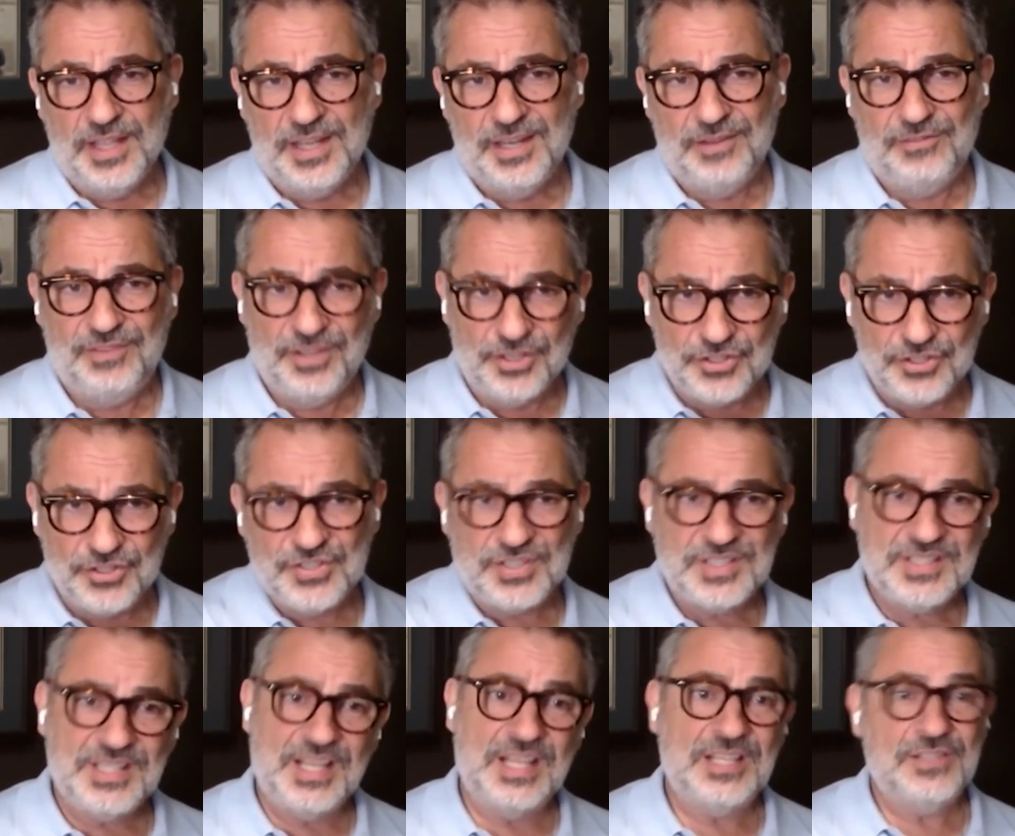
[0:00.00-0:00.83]
And if they're
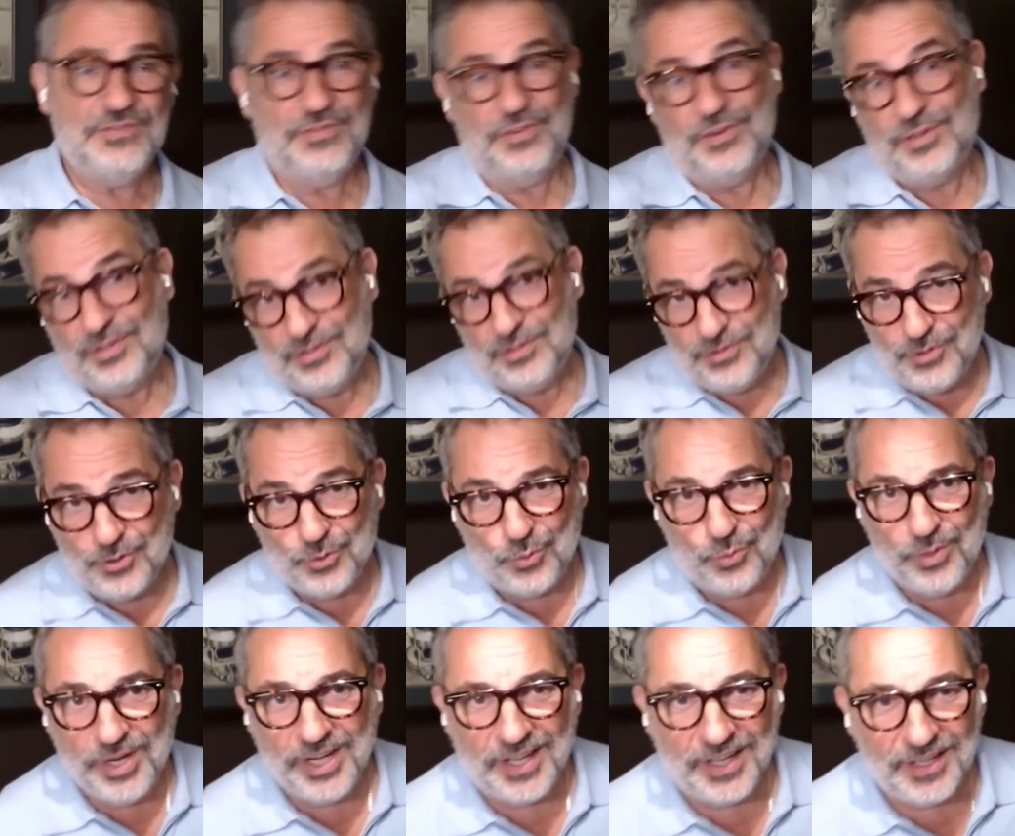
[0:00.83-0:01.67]
successful,
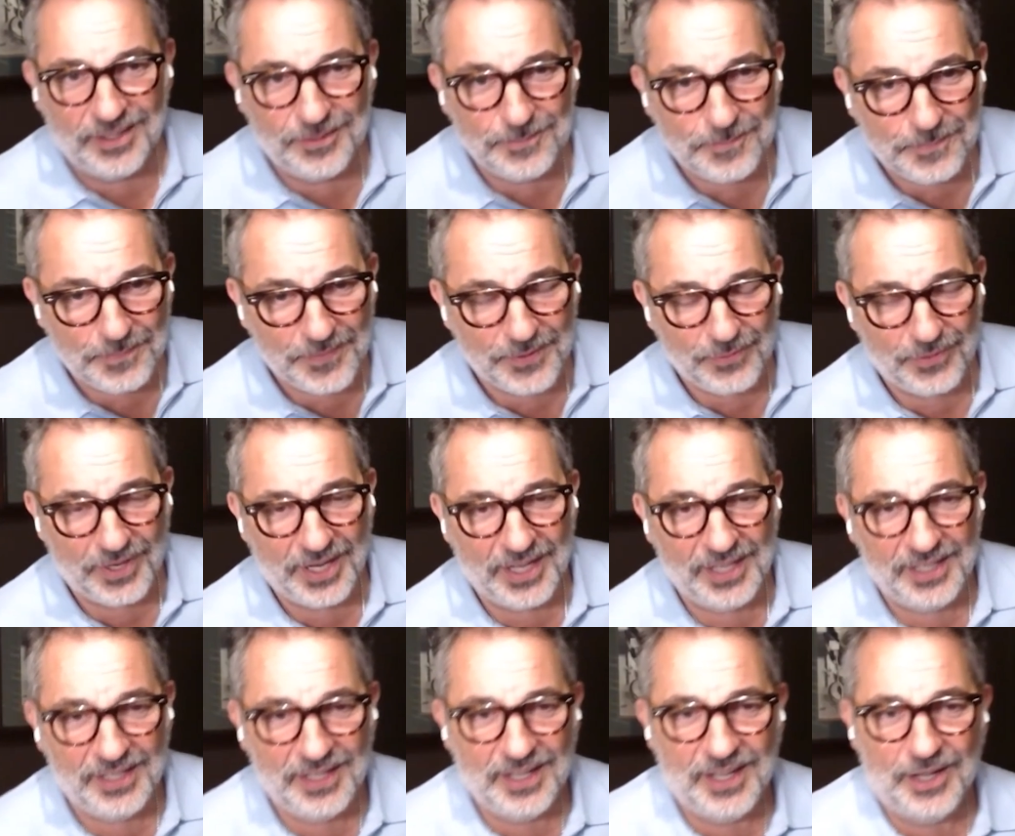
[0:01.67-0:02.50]
you're winning,
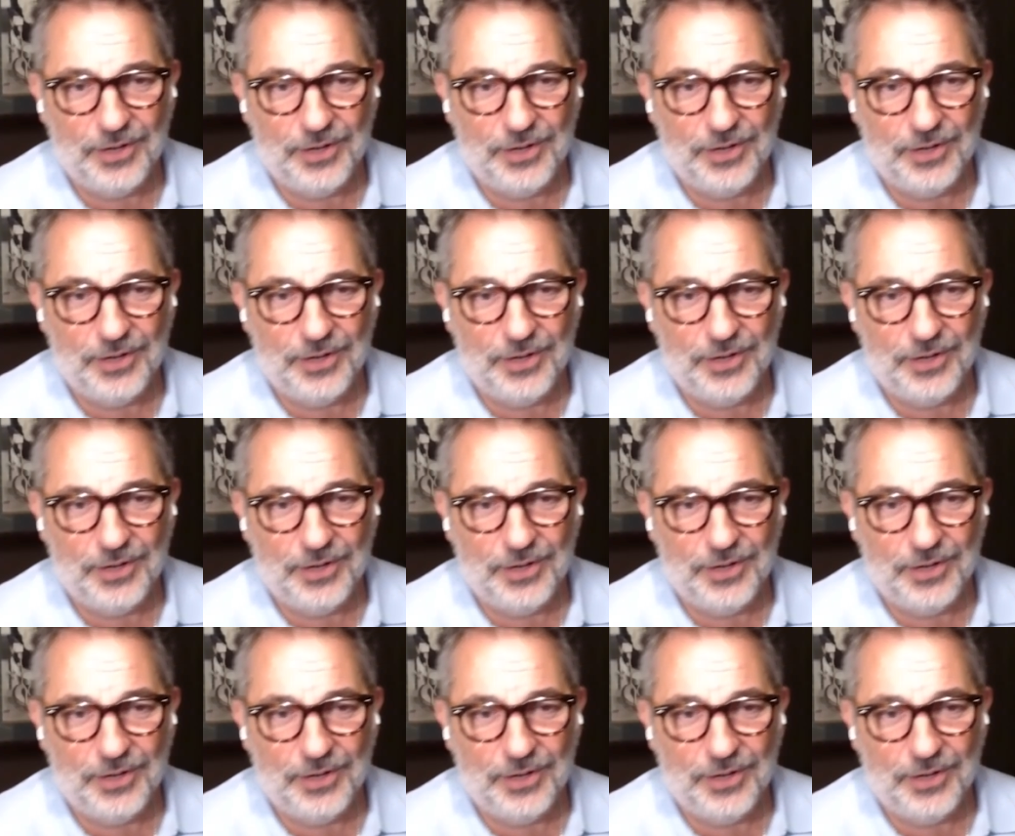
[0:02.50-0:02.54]
right?